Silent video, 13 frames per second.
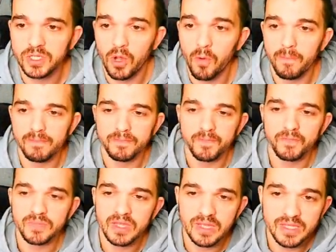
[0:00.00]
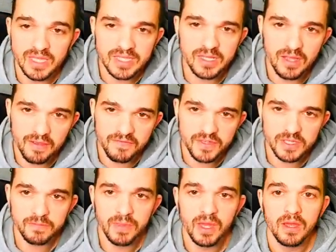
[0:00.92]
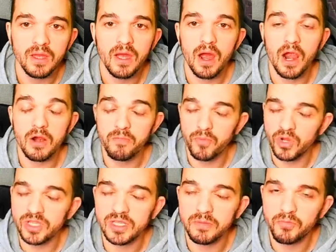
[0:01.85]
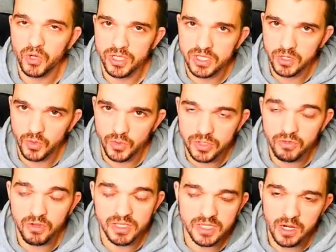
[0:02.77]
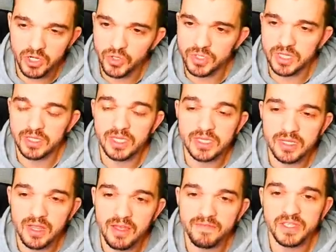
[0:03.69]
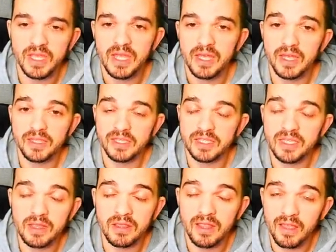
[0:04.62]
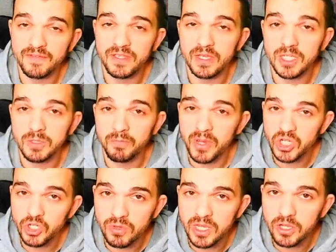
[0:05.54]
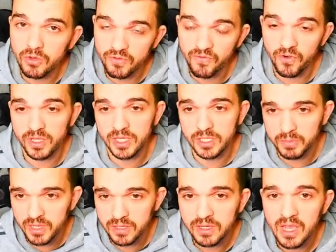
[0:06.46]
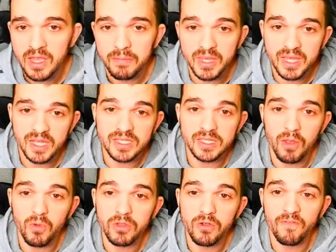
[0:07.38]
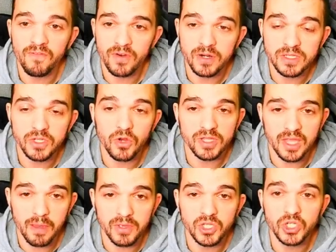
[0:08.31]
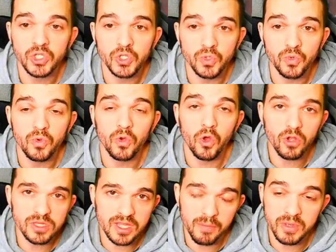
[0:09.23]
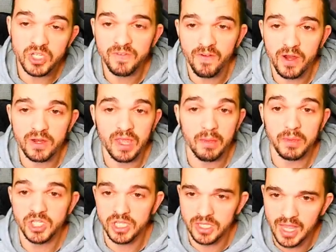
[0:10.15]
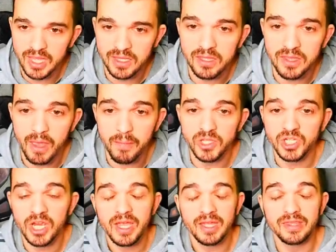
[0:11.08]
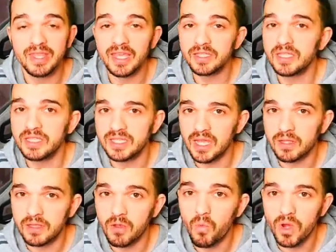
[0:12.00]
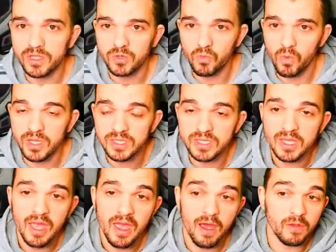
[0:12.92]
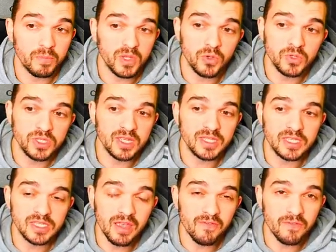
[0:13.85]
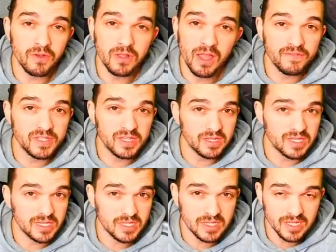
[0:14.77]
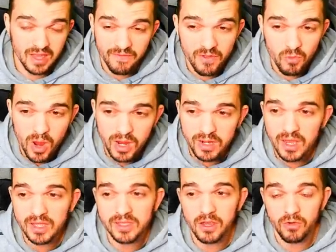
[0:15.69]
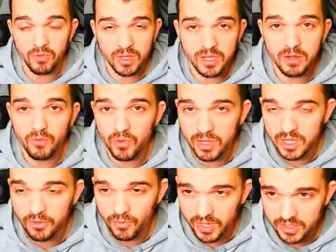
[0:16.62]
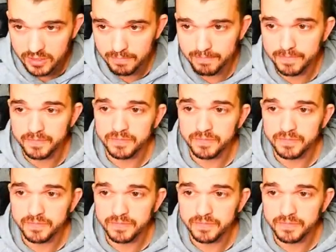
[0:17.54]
So these gloves are pretty good. You can start using these gloves, and these gloves are especially good for this build because they will convert your damage to cold damage, fire damage and lightning damage, and that's exactly what you want. I've been using these gloves since level 1 and they are really great.